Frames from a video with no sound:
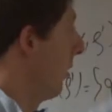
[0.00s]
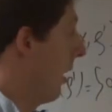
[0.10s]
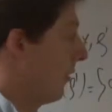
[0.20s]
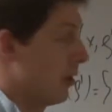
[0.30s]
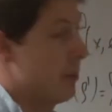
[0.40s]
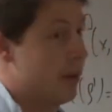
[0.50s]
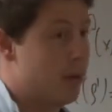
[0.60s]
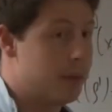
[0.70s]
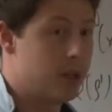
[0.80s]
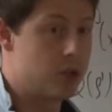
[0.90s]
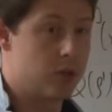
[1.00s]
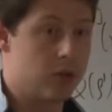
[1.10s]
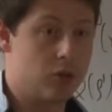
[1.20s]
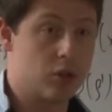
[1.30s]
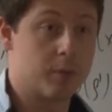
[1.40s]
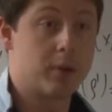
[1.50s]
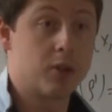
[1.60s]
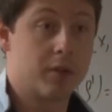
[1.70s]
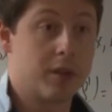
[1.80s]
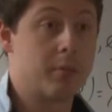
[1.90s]
after a parallel prediction, you just
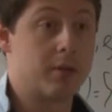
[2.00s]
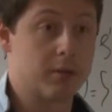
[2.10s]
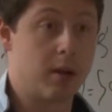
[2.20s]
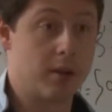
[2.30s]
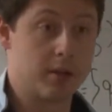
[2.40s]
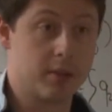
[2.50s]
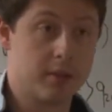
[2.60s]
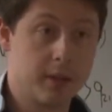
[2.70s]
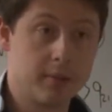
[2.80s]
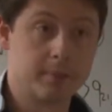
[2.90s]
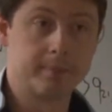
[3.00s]
preserve the number of queries, okay?